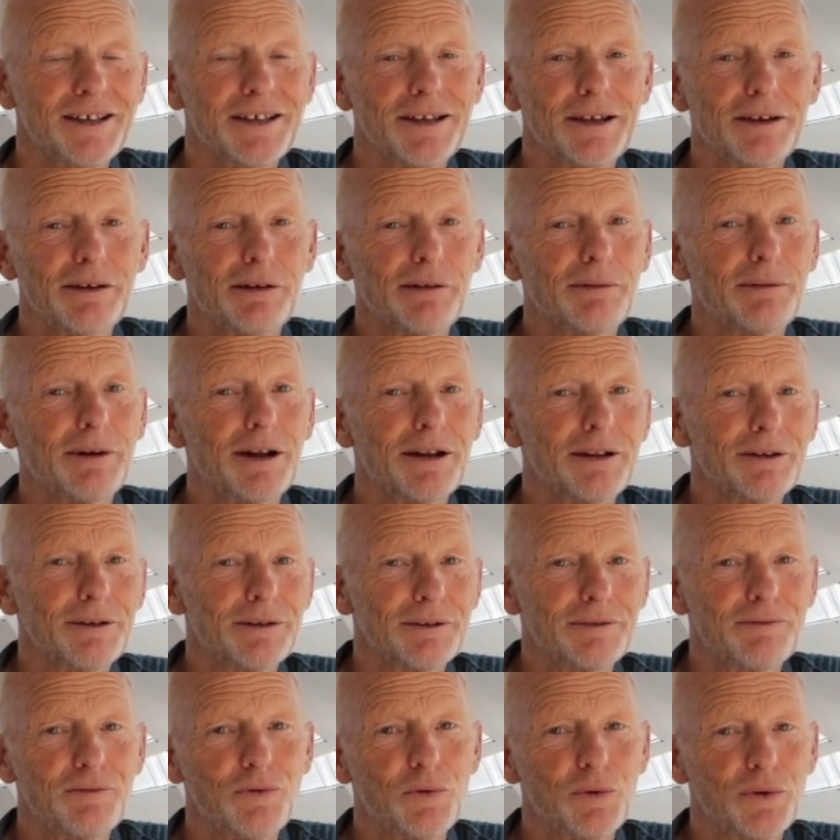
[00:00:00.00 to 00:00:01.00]
you've got to run along
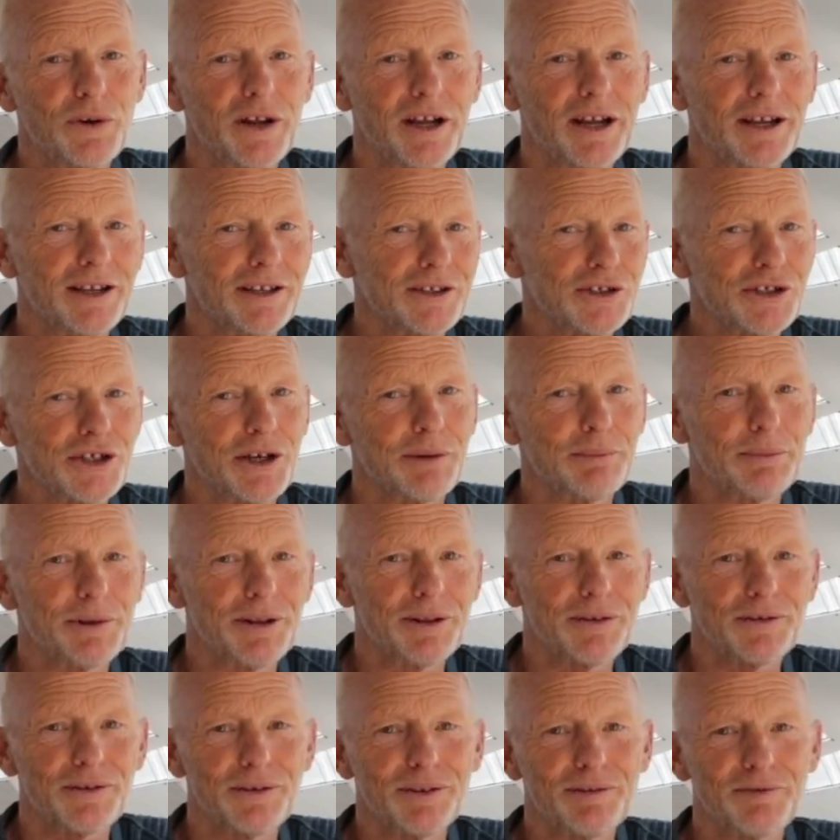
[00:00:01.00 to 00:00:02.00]
the foredeck and jump in
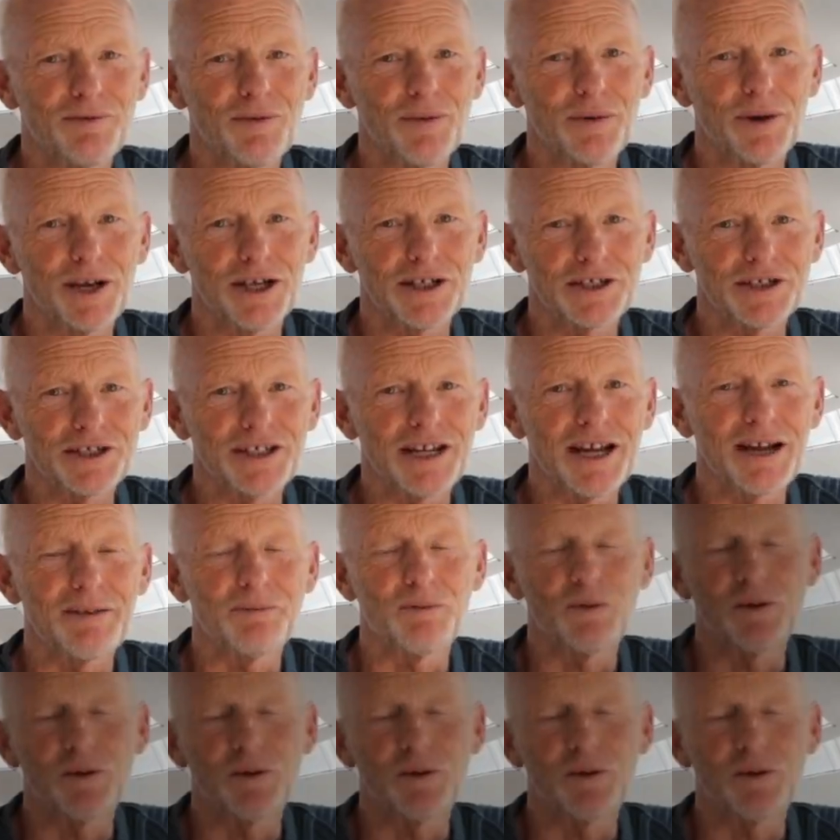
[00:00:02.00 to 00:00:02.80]
through the forehatch to have